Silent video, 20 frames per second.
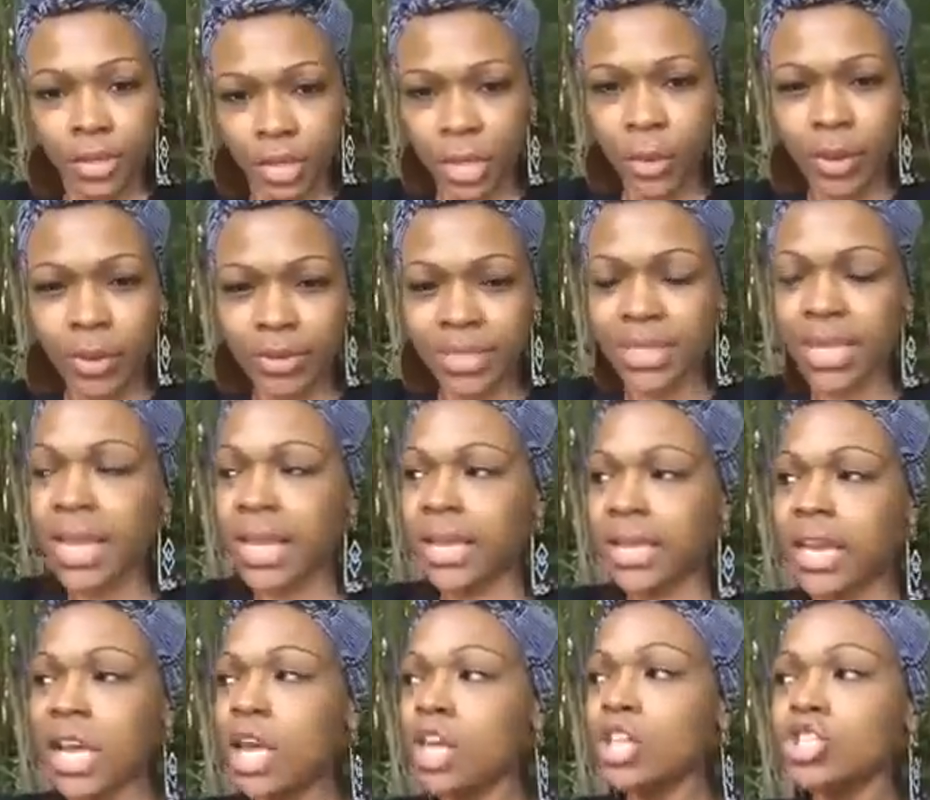You get what I'm
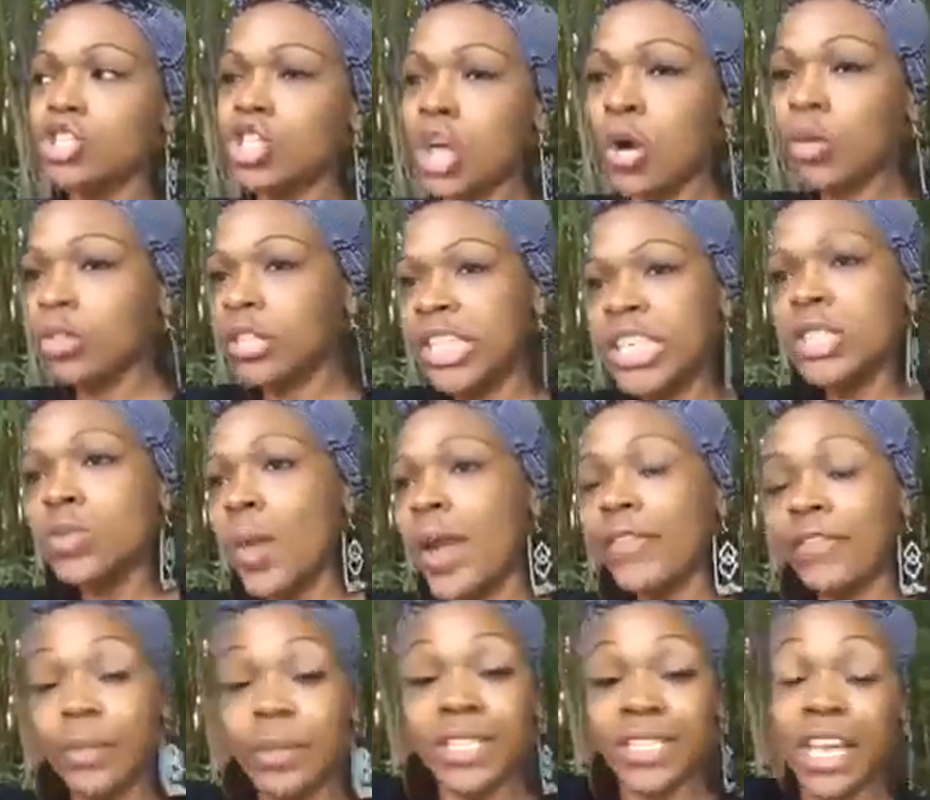saying? These
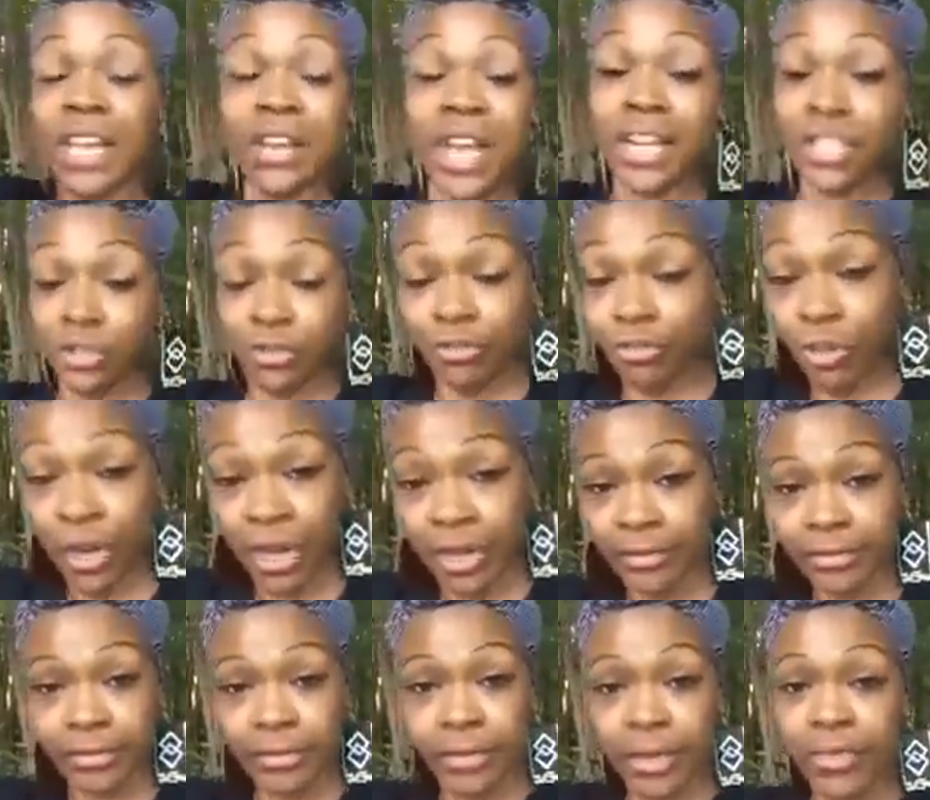white feminists, they're not your
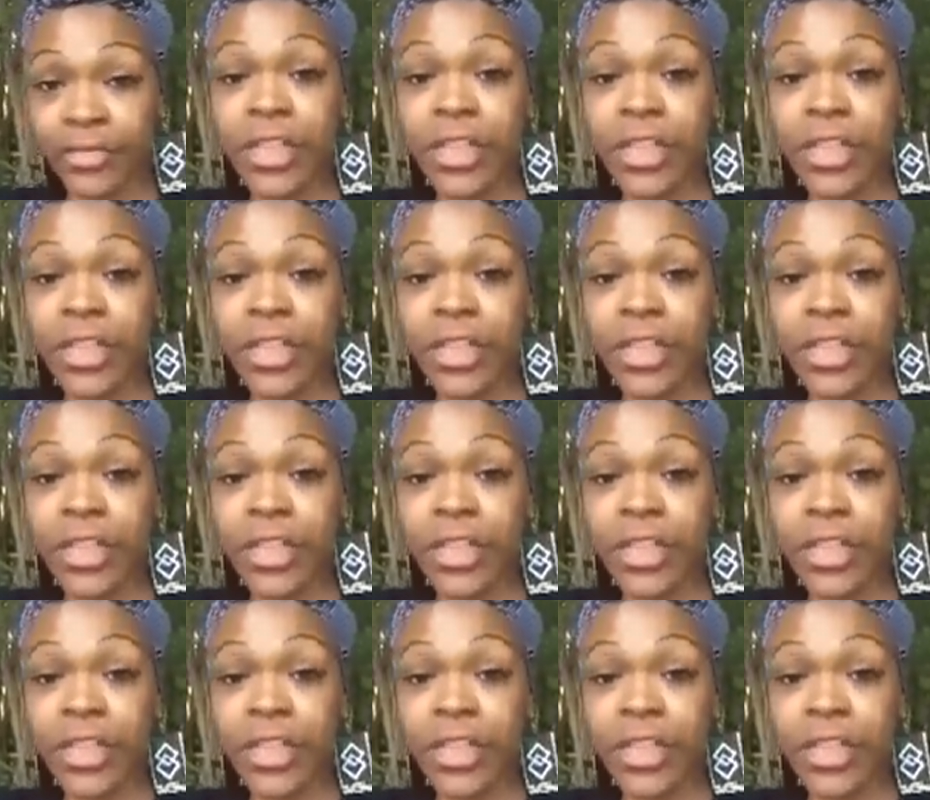friend.